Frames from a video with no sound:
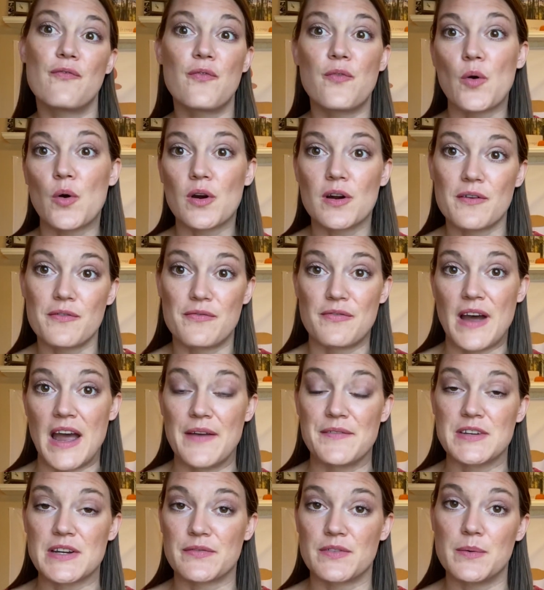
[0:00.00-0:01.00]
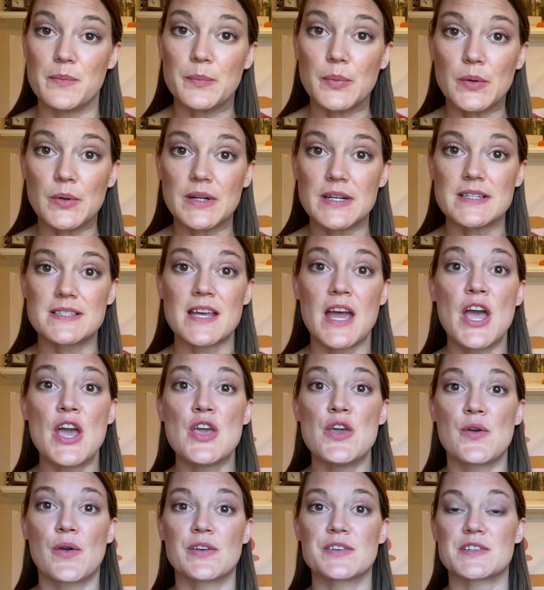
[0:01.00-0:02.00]
or 5 different boards,
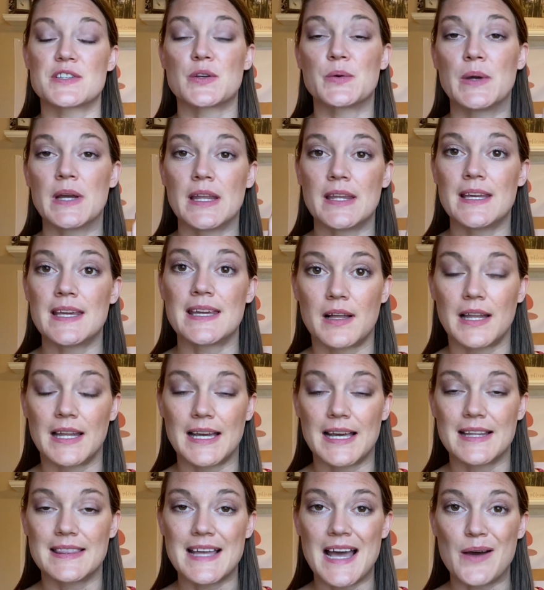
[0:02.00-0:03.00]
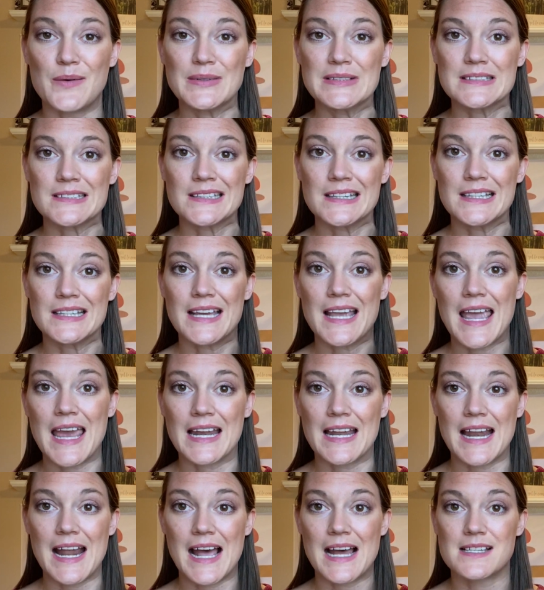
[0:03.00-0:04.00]
you can just quickly click that one
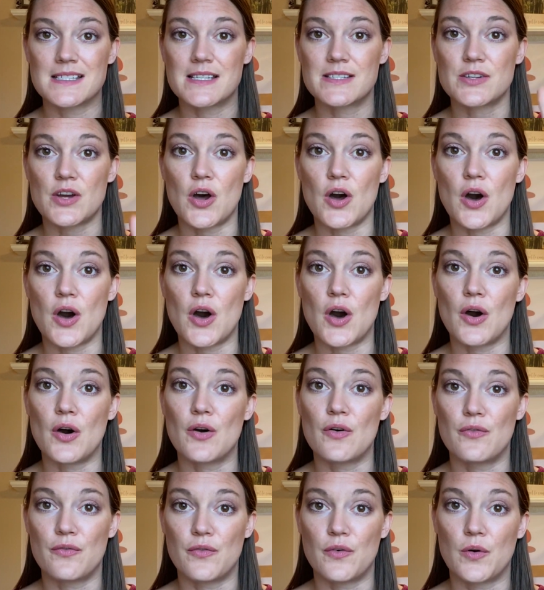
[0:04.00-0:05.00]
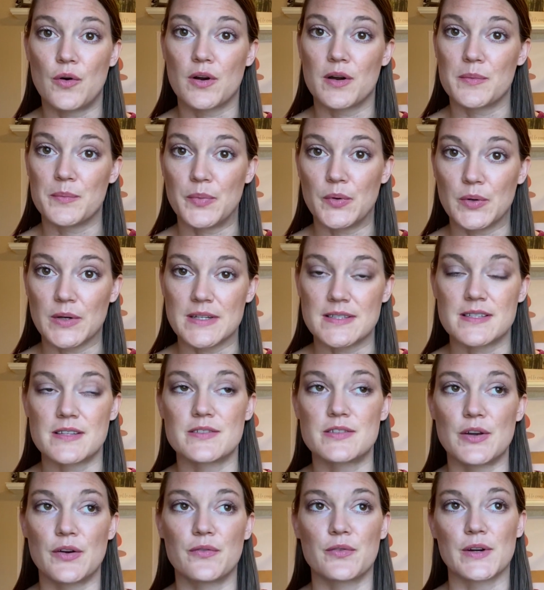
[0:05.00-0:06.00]
and it adds it to all 4 boards.
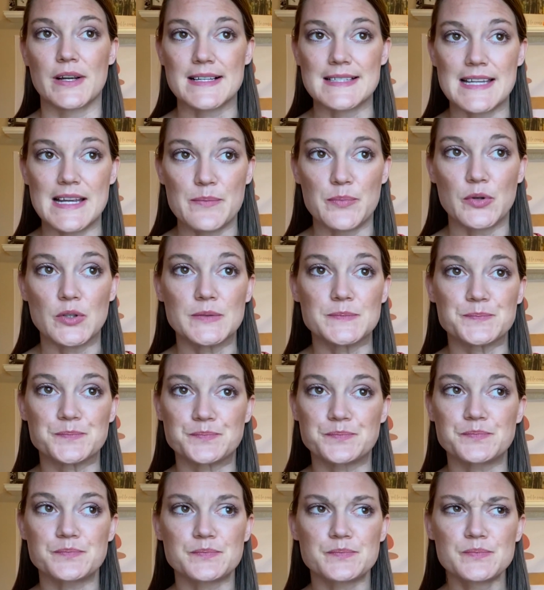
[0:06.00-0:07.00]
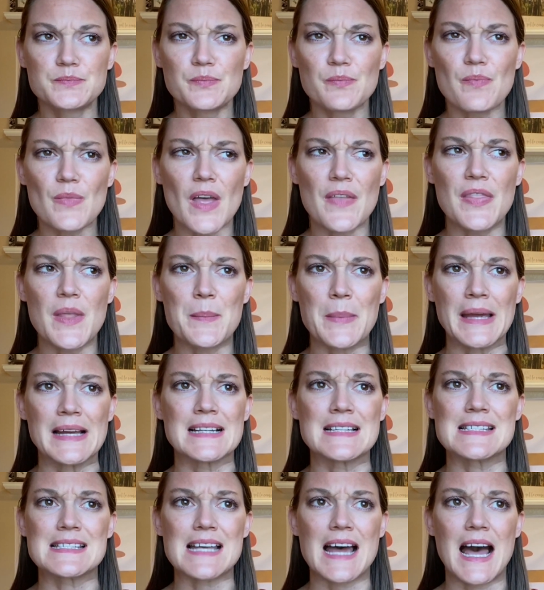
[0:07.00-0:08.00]
So for example, the
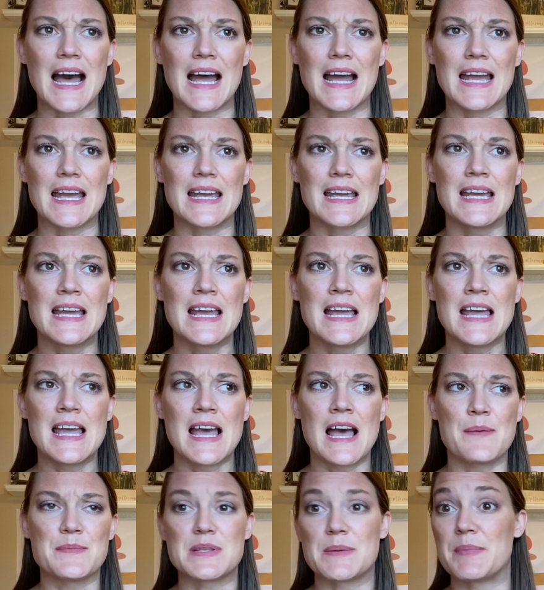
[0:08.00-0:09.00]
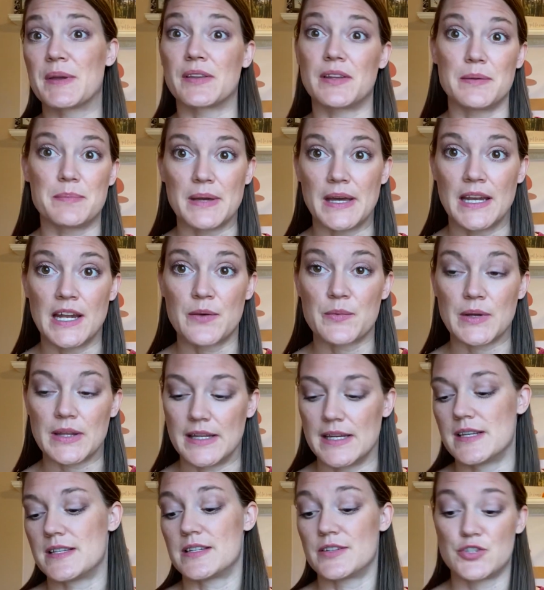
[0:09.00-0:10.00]
pins I am typically pinning
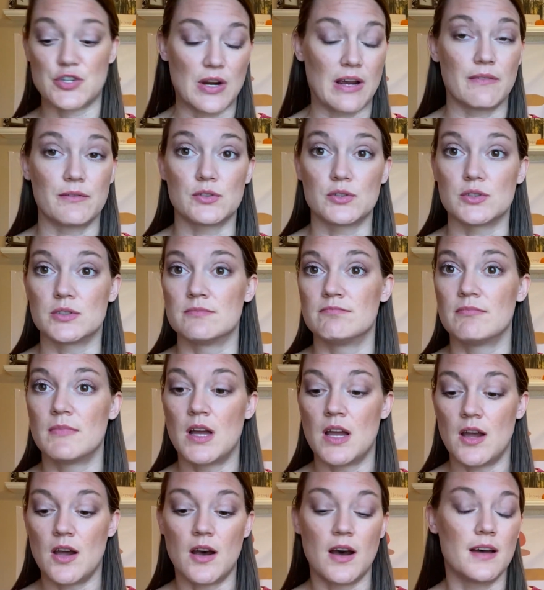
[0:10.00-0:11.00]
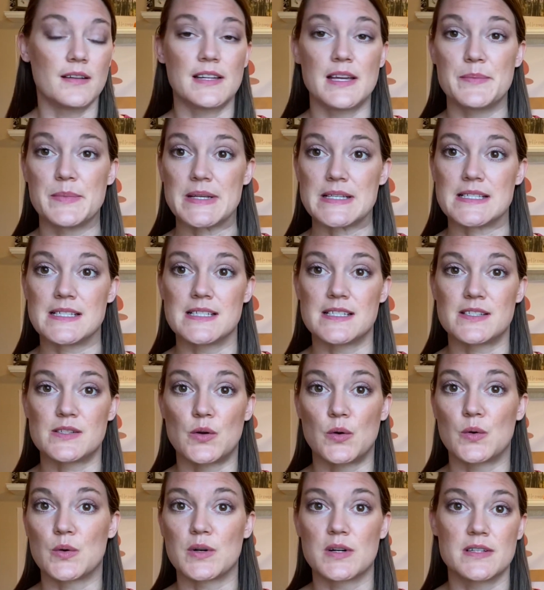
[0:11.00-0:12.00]
relate to travel, online business,
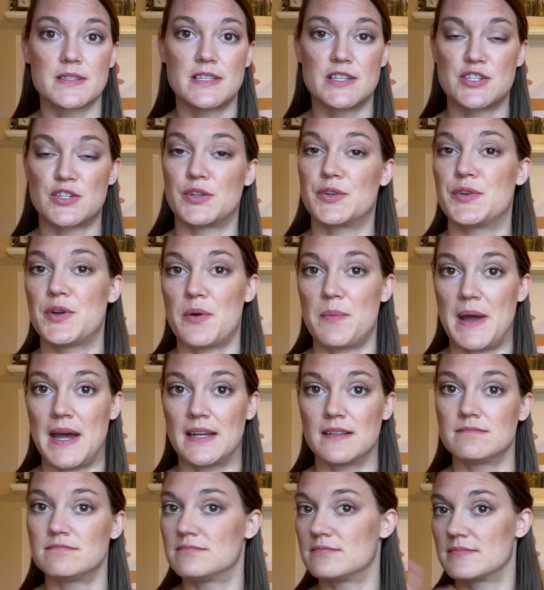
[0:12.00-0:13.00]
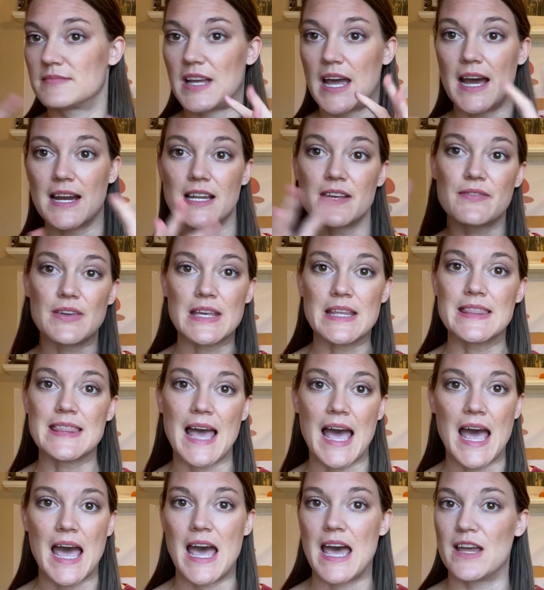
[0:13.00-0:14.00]
or digital nomad, kind of in
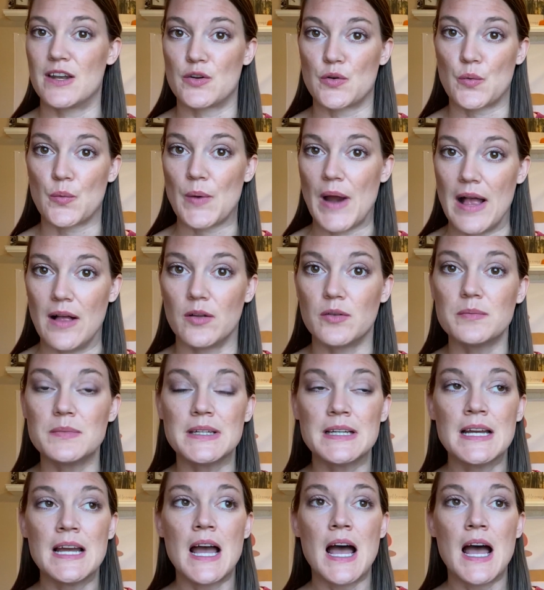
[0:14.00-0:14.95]
that realm.